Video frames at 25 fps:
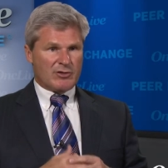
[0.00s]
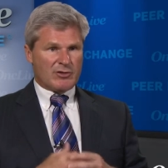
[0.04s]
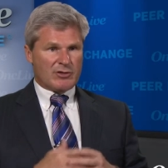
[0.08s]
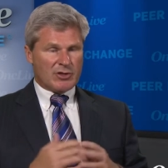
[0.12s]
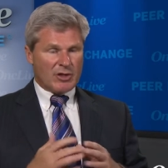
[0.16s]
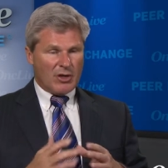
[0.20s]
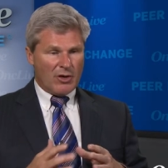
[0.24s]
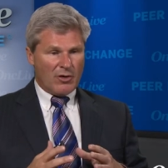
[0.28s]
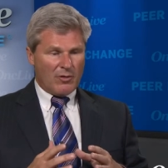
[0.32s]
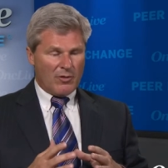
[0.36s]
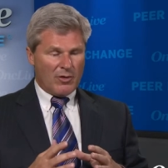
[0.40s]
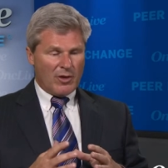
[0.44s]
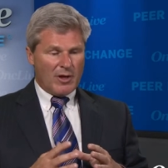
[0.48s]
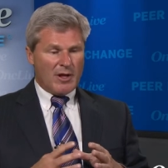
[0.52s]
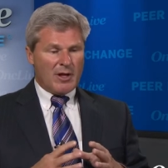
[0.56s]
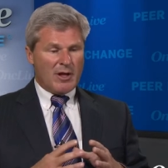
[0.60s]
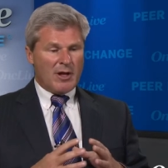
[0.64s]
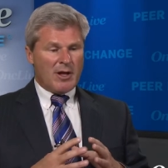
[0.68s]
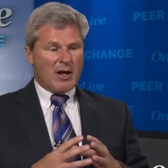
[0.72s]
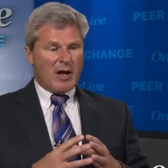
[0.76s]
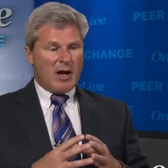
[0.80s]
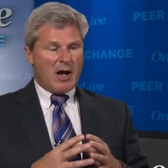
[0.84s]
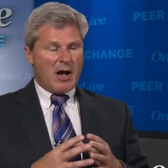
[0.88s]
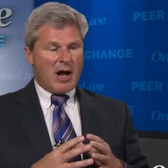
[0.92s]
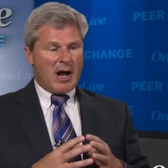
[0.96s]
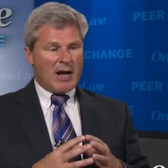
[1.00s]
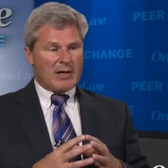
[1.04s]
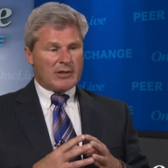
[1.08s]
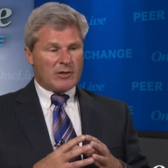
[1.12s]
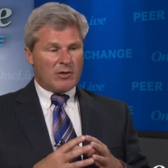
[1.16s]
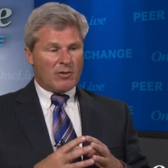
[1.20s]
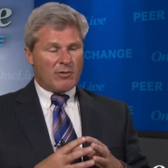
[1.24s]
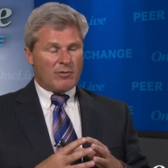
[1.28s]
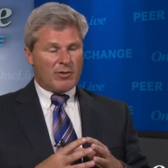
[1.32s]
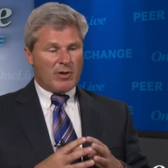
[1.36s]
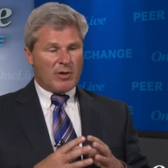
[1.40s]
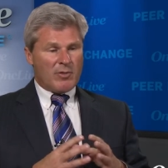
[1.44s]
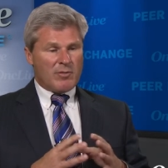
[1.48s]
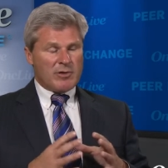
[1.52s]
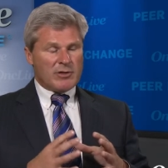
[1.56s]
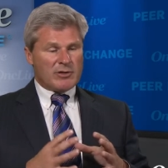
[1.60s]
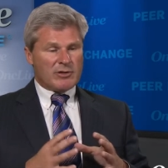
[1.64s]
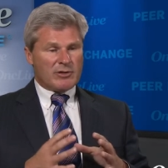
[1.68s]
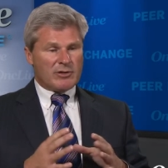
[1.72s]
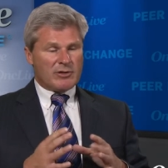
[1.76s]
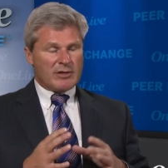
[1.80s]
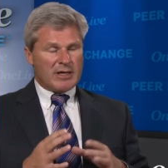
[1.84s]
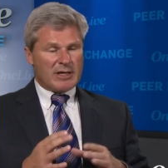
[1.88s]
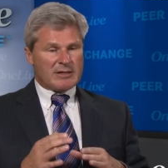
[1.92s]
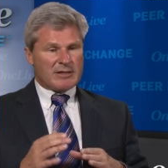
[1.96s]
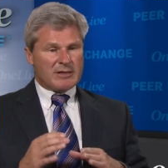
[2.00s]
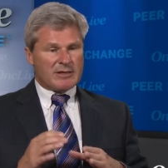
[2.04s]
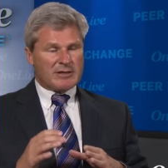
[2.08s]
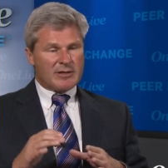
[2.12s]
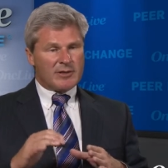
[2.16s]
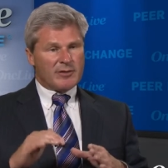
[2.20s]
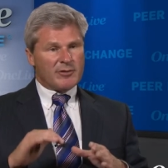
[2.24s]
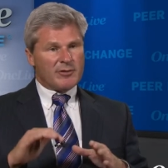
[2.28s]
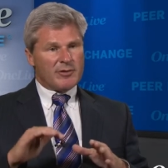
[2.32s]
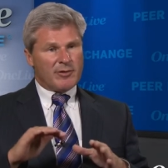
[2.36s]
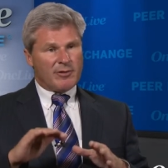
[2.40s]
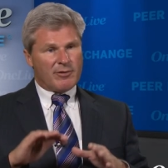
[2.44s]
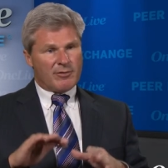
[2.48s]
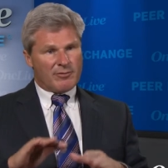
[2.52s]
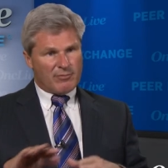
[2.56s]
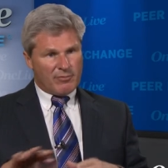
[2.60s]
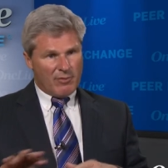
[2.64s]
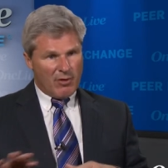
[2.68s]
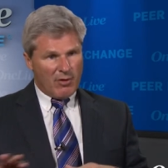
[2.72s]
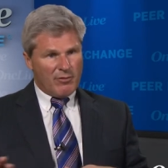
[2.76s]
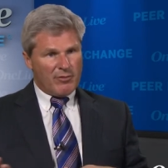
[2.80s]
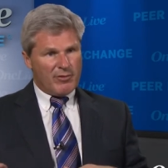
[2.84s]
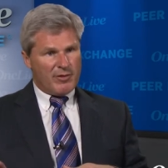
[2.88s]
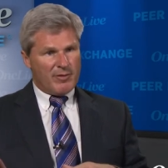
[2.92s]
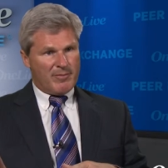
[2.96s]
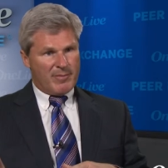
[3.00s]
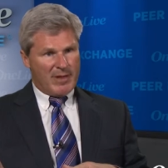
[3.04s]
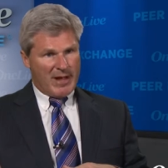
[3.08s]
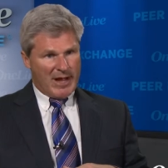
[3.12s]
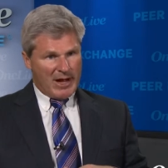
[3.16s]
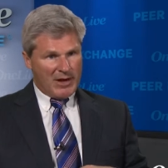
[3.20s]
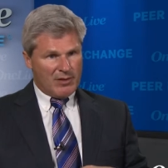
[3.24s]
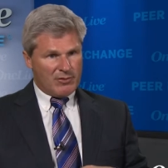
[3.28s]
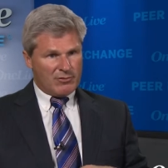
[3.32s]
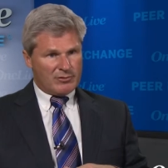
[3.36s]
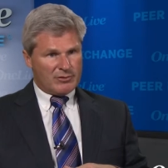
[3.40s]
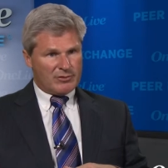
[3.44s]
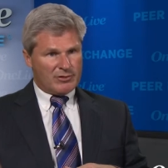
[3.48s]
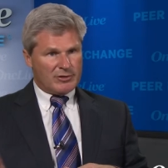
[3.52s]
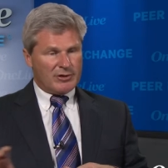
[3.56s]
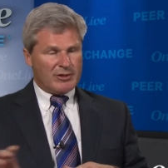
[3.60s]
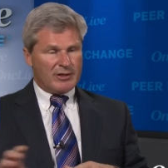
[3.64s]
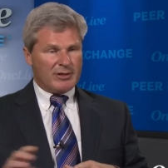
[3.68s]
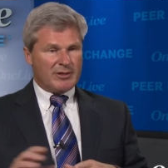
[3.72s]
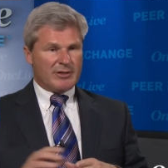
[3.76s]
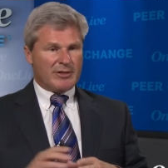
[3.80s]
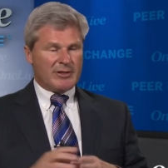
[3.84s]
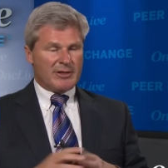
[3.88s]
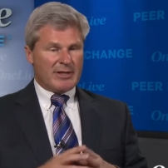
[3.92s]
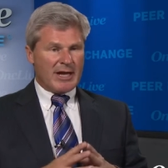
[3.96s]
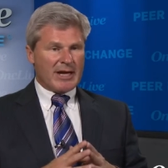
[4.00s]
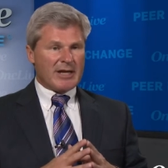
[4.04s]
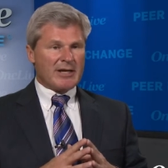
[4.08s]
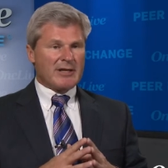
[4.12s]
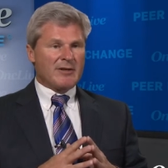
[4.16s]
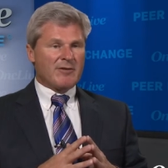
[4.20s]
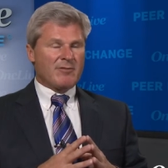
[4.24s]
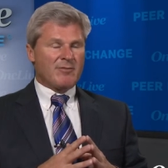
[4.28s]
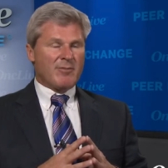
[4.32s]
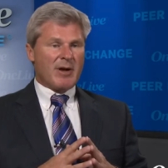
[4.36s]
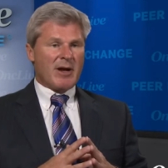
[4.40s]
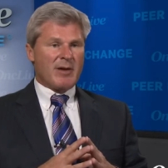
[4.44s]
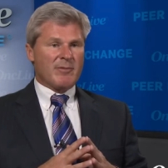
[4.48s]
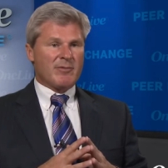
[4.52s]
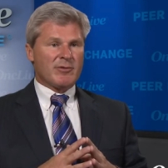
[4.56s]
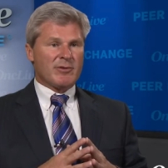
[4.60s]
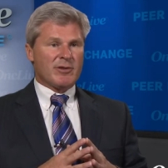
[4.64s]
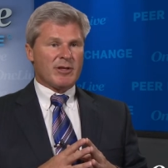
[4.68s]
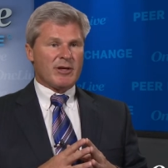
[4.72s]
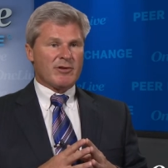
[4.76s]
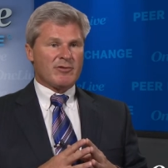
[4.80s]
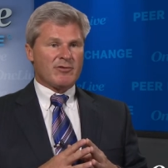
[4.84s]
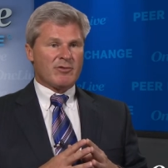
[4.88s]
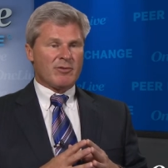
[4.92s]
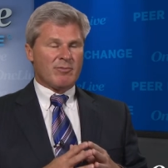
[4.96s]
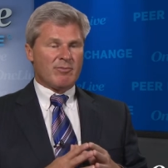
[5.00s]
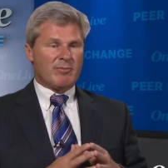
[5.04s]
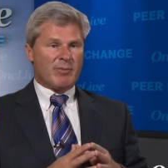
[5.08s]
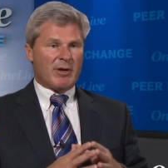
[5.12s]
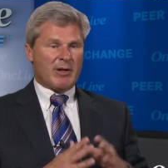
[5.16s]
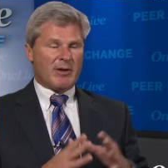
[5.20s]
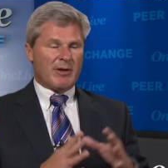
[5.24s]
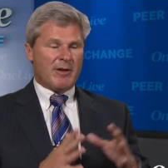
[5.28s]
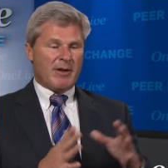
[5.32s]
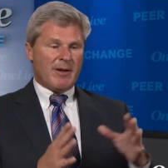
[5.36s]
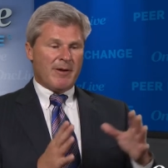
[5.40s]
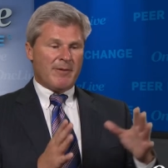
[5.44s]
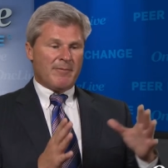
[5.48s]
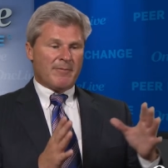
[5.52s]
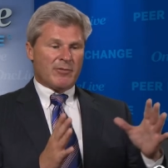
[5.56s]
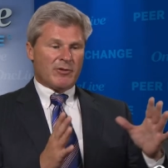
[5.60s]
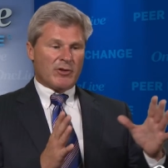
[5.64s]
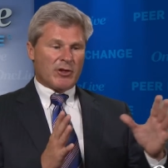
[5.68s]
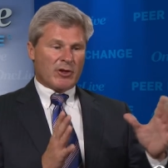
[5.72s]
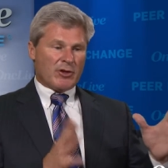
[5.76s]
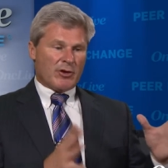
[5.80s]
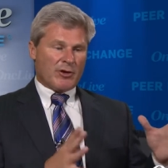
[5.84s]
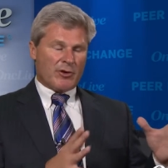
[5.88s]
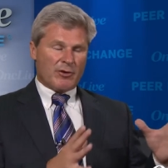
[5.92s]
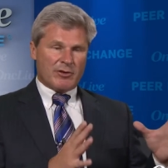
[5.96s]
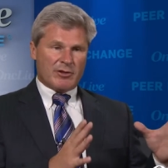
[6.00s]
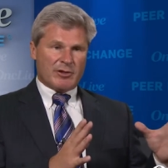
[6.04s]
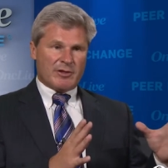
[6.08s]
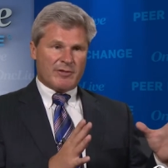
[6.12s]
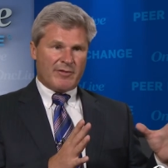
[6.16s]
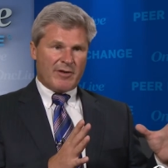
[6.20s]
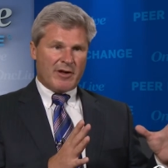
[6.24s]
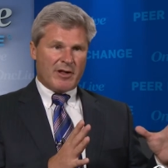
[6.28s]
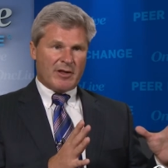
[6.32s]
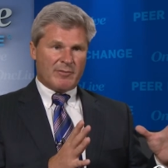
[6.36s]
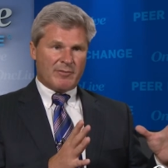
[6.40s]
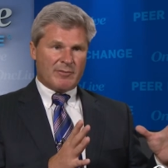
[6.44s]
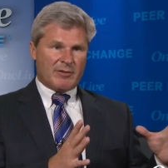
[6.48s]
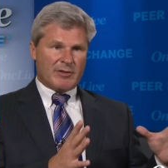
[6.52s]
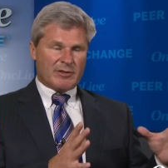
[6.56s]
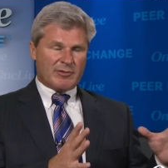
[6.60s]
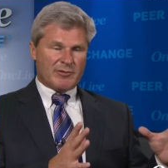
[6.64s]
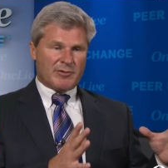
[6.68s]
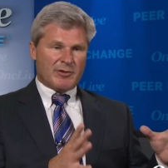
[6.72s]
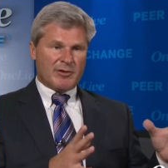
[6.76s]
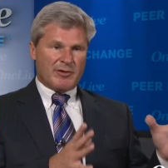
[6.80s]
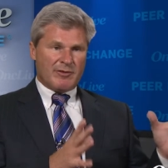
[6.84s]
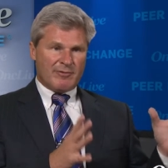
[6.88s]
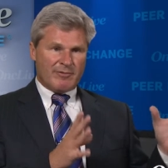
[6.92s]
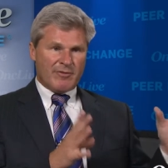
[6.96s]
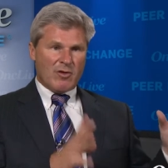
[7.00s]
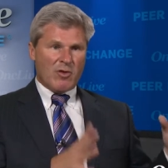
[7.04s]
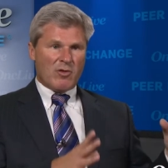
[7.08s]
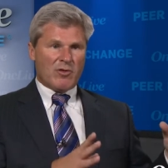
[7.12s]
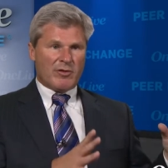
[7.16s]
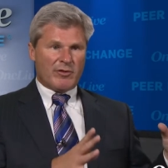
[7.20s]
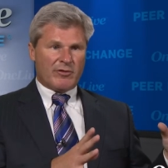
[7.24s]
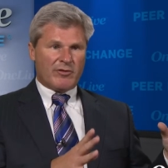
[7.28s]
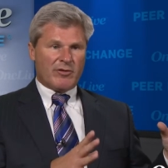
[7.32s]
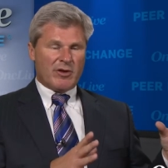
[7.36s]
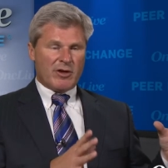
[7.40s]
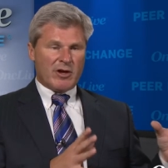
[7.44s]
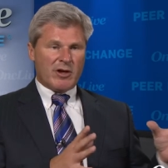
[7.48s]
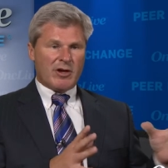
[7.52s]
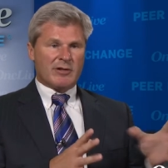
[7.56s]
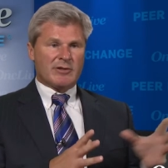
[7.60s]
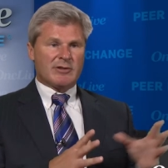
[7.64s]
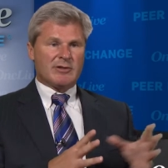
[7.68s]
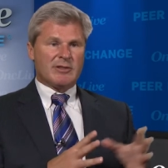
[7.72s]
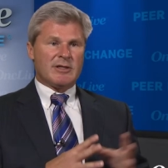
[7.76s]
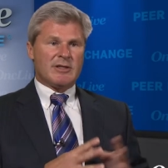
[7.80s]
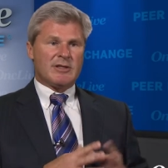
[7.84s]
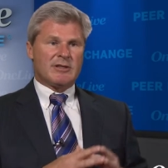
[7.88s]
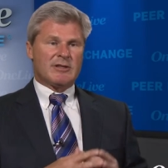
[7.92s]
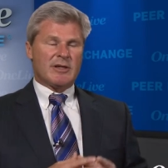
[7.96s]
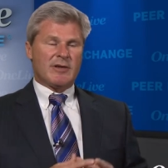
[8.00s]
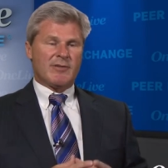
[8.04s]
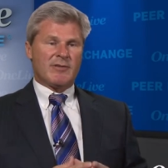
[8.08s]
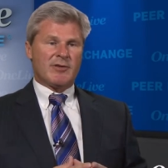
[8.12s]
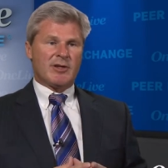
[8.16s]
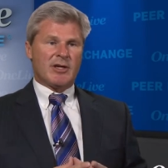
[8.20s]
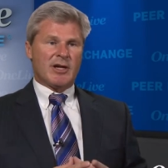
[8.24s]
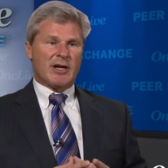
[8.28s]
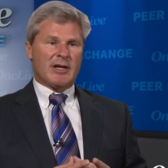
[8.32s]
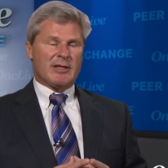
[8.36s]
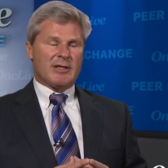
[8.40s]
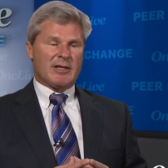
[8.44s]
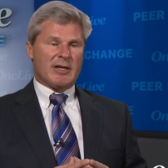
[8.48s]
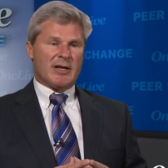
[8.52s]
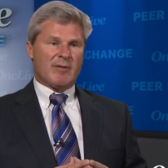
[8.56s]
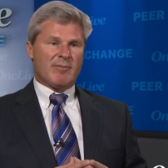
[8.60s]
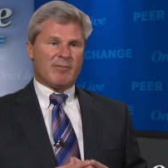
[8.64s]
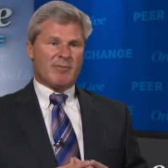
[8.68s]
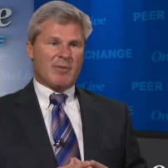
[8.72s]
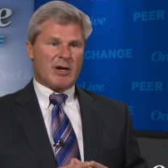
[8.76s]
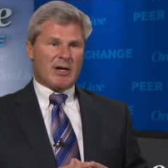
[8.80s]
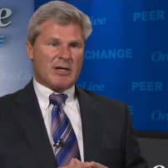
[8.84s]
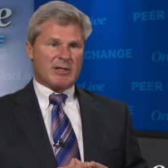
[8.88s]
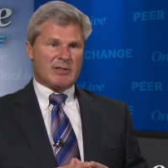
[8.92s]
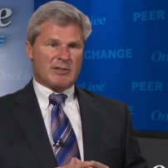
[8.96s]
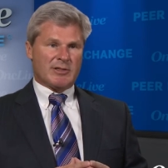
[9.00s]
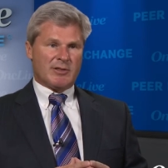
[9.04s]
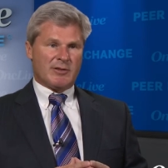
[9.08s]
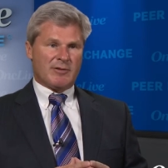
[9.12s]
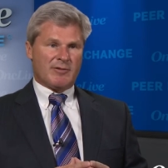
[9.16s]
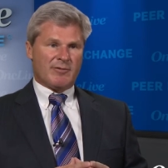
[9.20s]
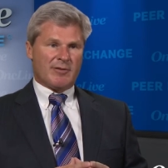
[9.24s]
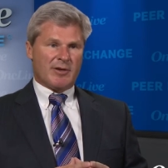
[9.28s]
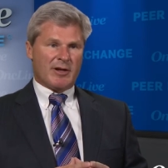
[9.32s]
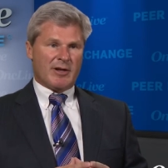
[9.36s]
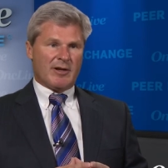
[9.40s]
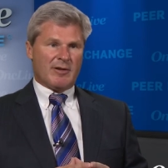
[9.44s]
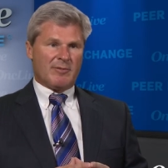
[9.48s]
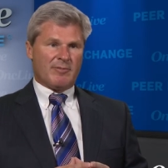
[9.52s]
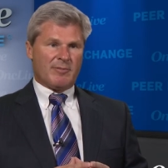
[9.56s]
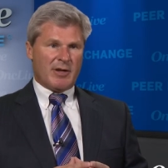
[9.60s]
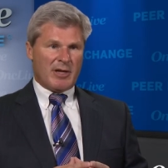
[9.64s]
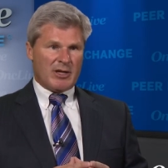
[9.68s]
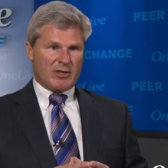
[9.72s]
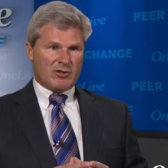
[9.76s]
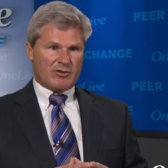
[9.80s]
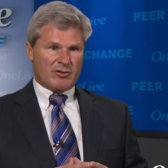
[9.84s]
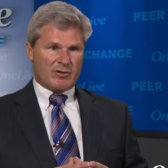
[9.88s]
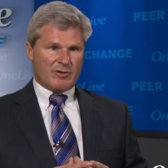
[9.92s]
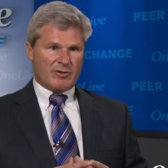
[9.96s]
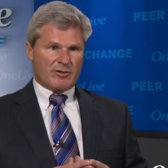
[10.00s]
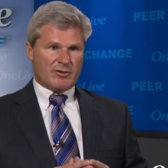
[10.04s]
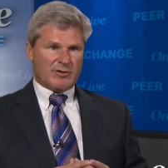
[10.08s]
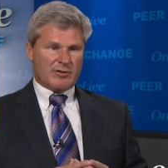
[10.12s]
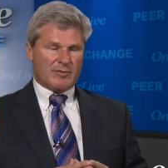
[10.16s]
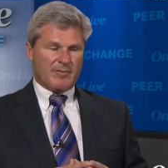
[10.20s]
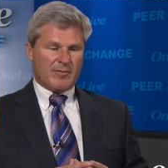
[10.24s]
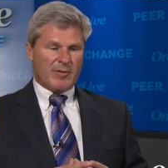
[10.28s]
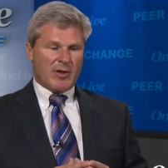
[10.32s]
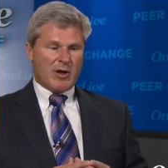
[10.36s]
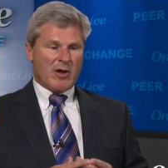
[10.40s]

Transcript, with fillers: So uh, I don't think we should necessarily throw them out in the negative population, but the current development is really focusing on T790M positive uh, patients.